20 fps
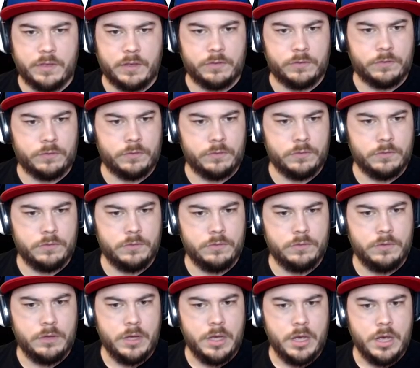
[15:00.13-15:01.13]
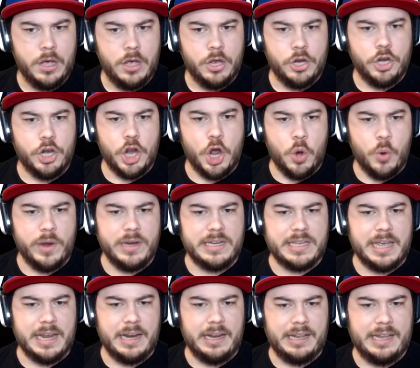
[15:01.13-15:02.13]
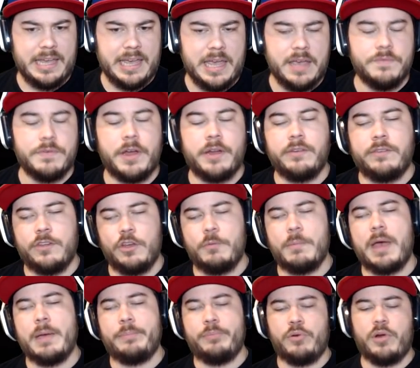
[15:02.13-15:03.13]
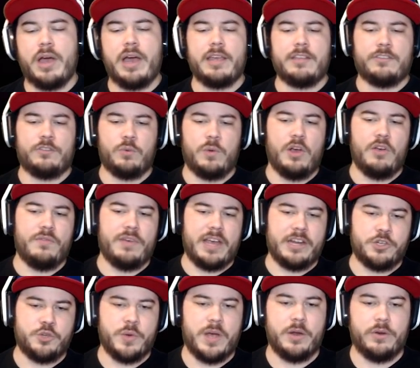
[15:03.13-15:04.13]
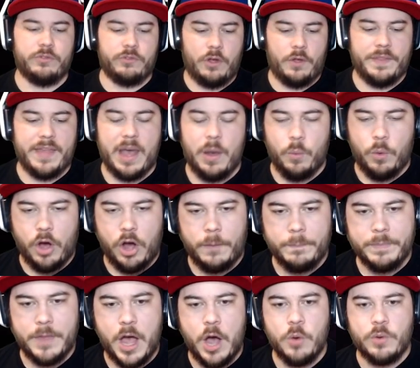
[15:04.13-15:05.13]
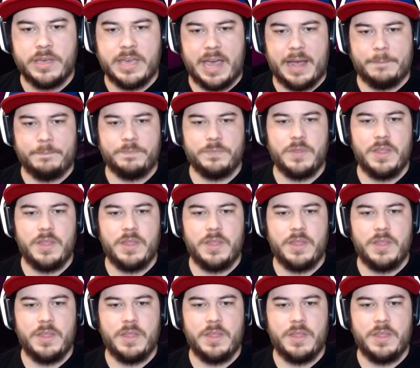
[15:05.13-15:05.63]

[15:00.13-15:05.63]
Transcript: this? No one can leave until my prize twelve-eyed trout is on that wall. Okay.